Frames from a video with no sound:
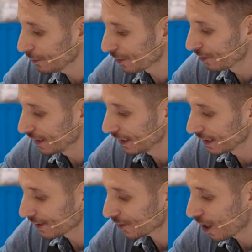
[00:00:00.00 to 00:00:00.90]
with
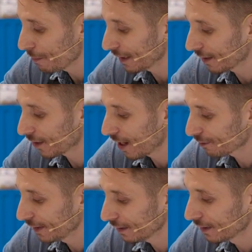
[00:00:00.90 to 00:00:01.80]
needles combing the
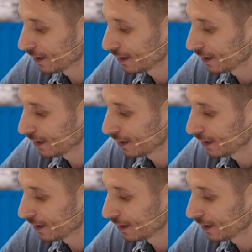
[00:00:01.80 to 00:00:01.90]
coffee,